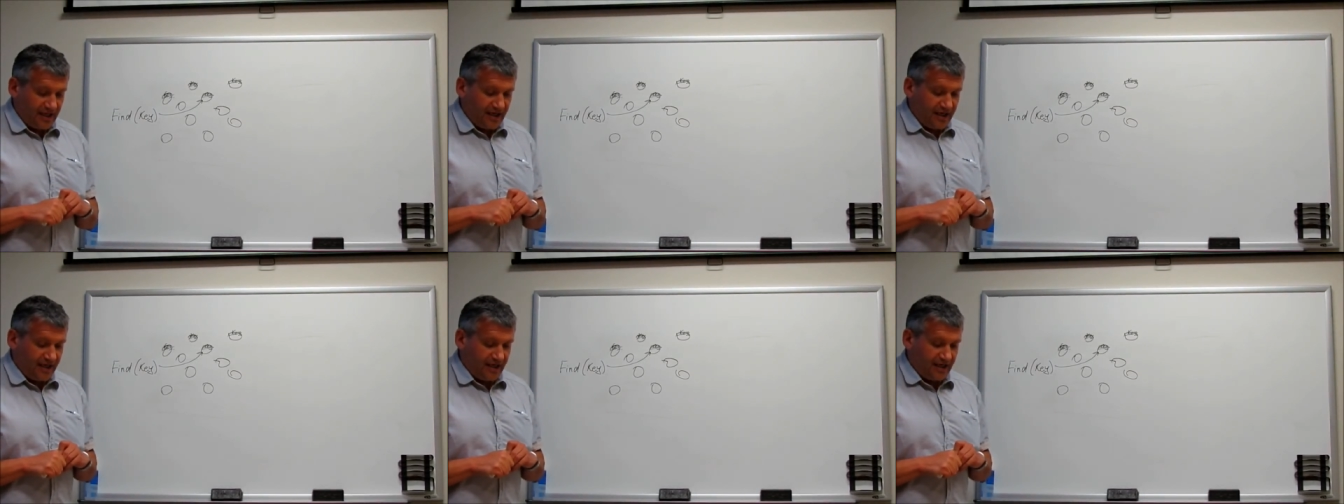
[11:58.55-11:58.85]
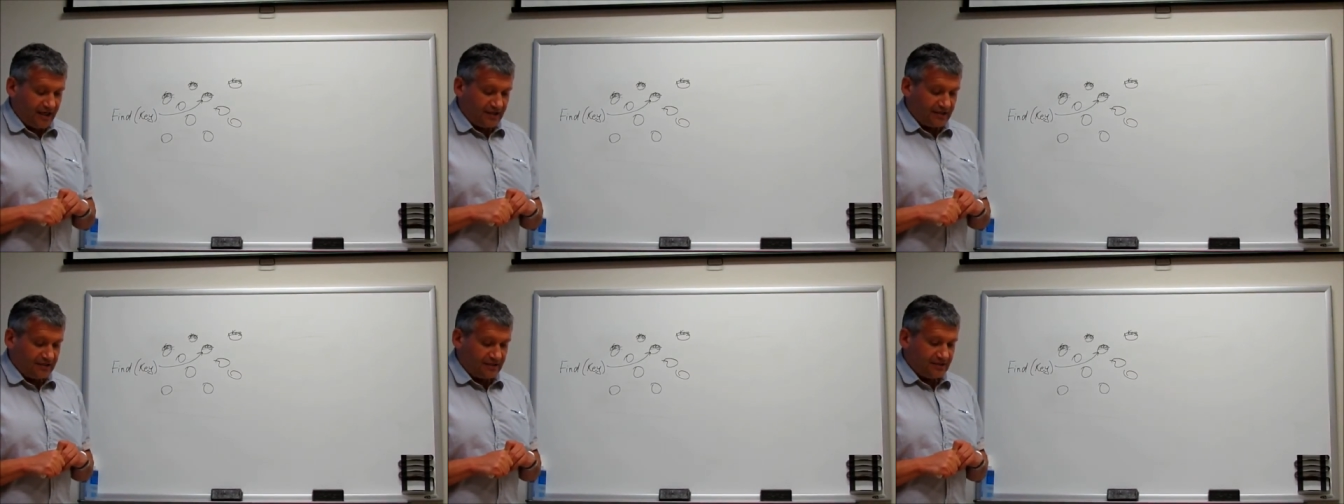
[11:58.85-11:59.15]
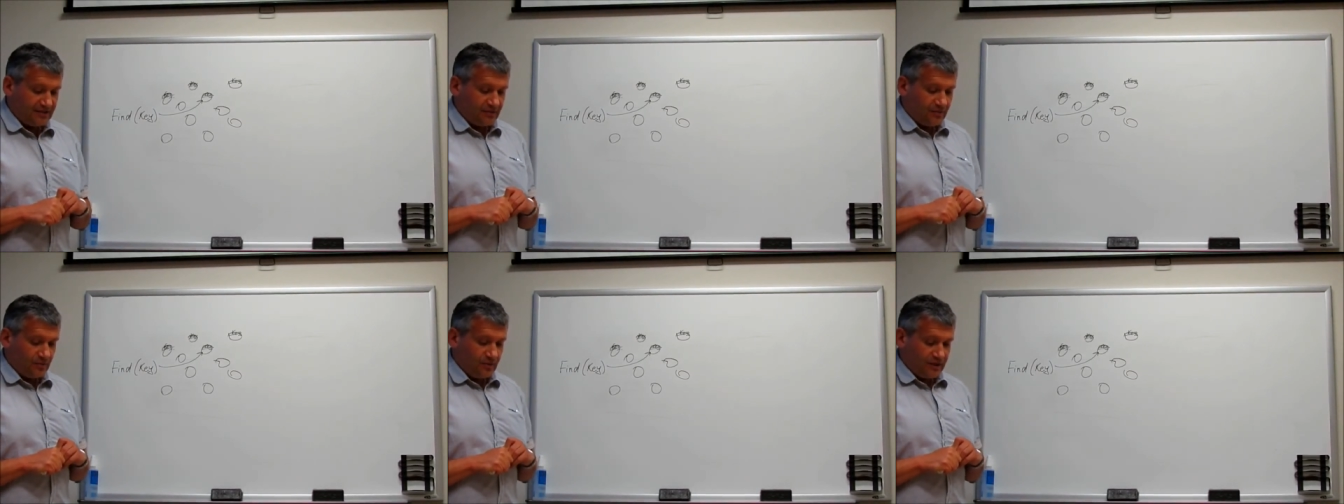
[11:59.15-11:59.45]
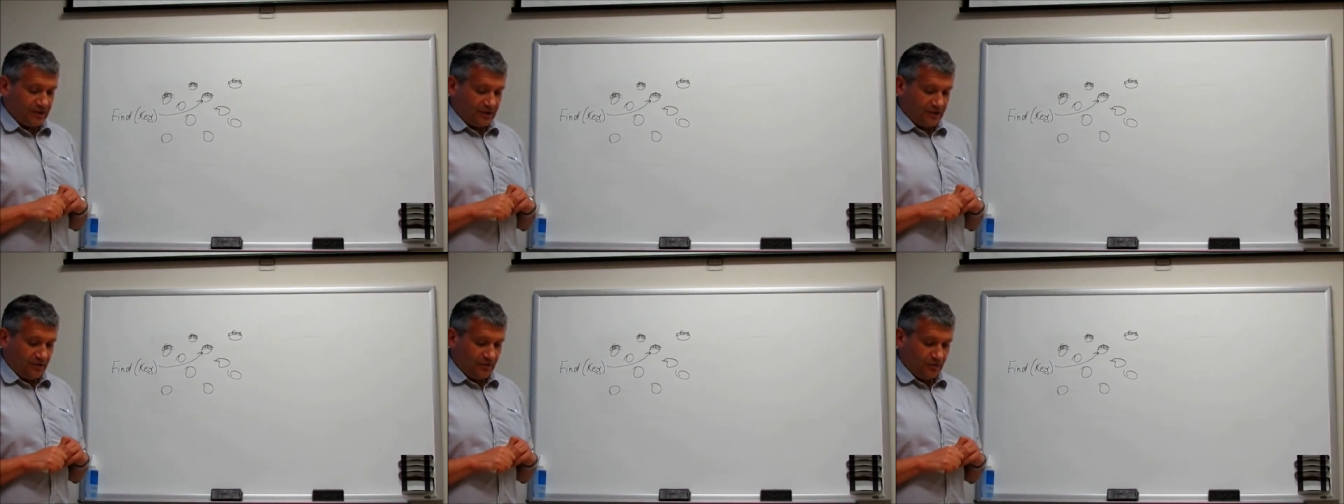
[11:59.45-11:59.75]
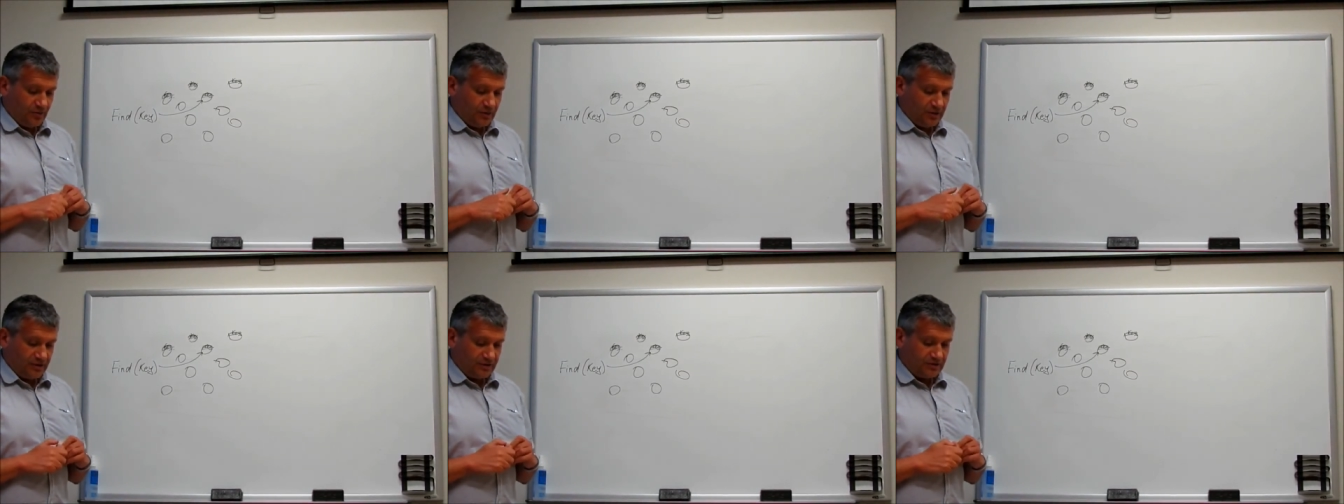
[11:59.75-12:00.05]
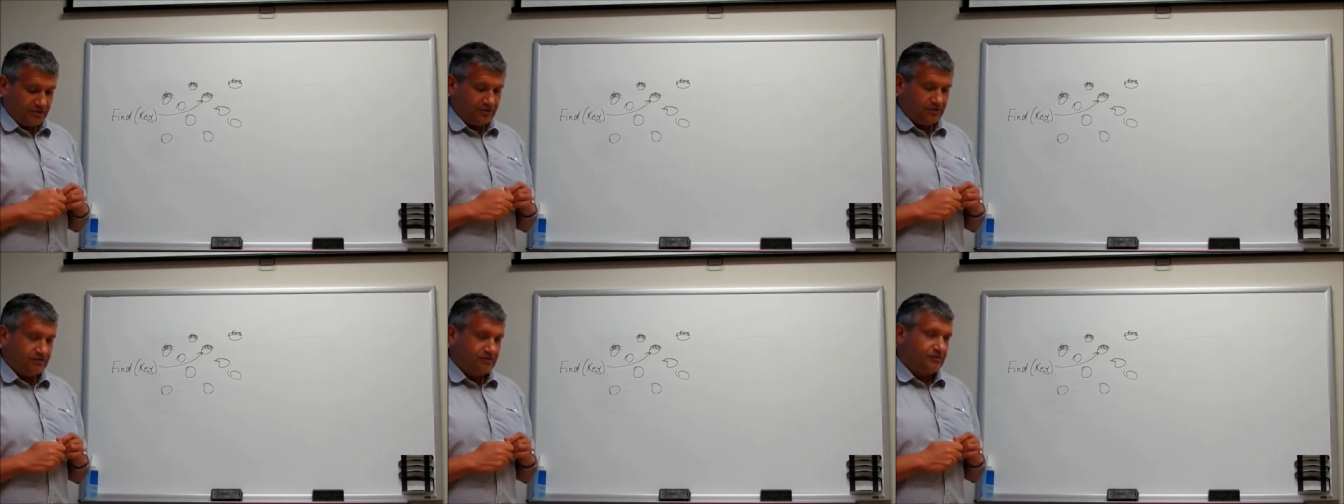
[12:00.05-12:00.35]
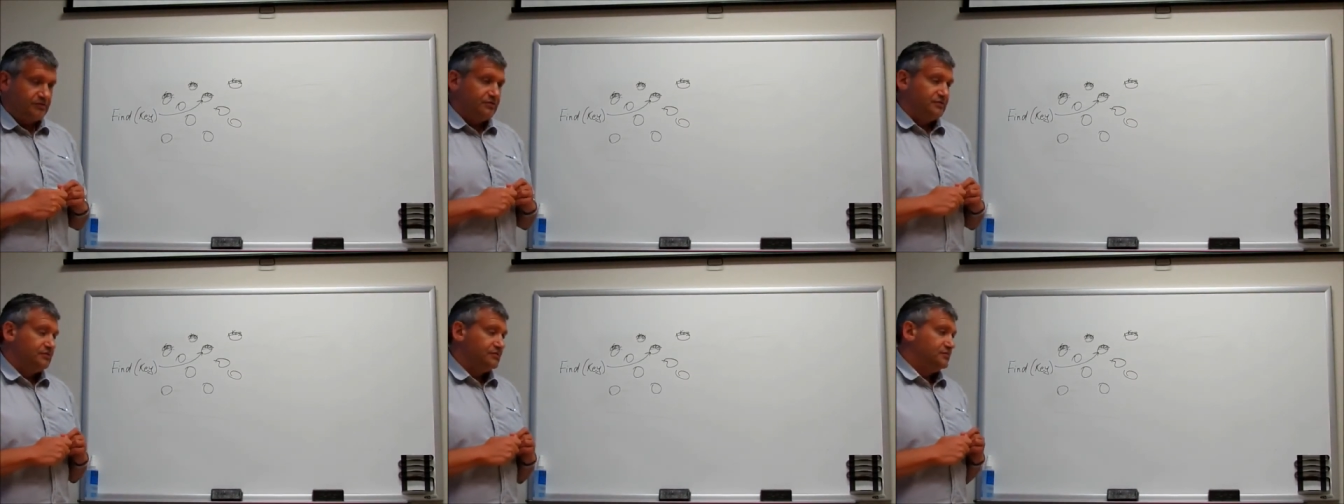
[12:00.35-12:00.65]
and what I want
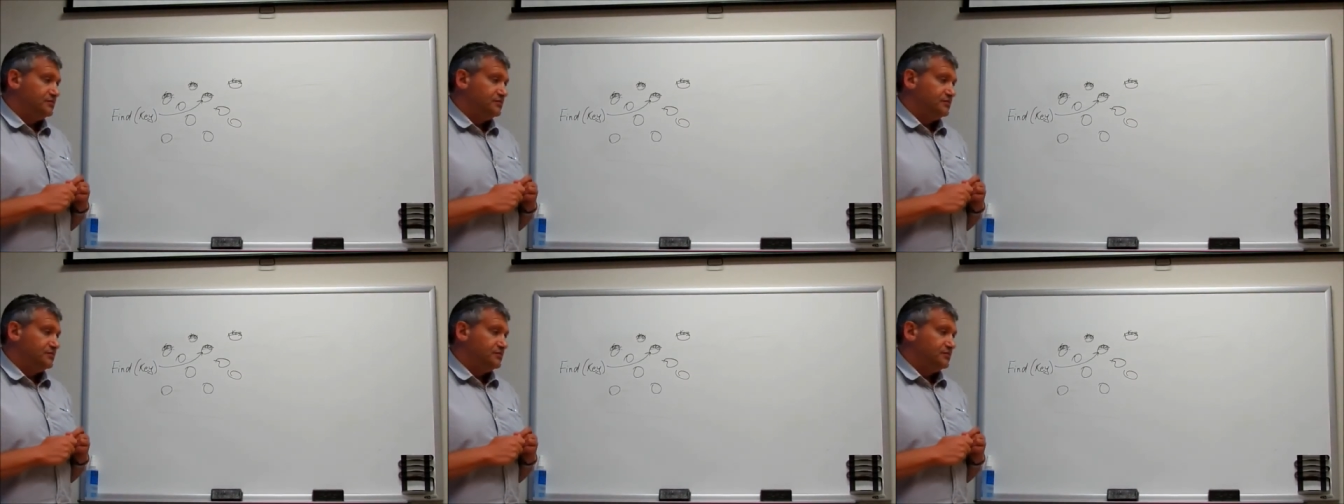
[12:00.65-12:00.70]
to